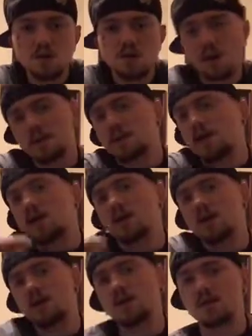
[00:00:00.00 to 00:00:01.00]
check me out on
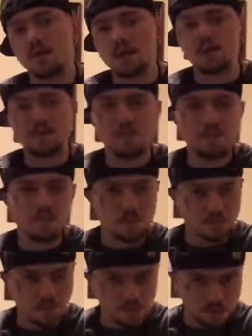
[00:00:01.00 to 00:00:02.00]
Instagram.
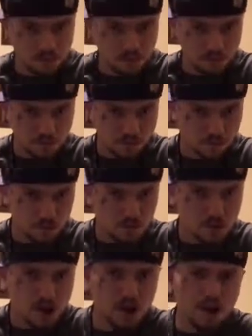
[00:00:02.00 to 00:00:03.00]

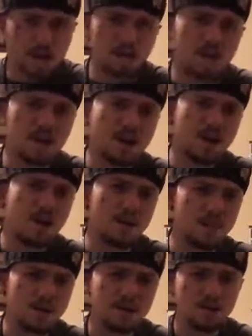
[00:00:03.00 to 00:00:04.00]
I'll leave it in the
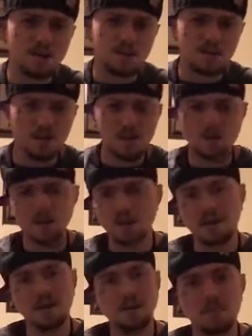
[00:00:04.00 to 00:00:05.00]
comments. My
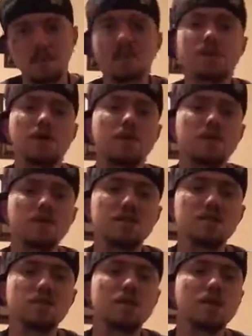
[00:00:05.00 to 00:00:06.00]
Instagram ain't gonna be in the
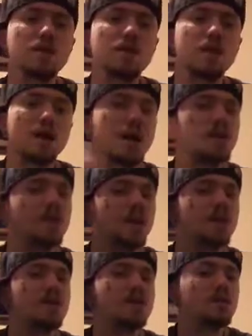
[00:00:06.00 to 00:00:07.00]
comments.
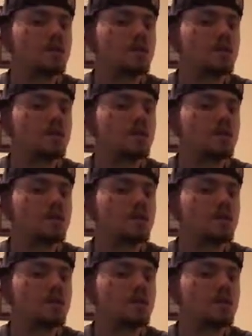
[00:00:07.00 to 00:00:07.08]
Anyway,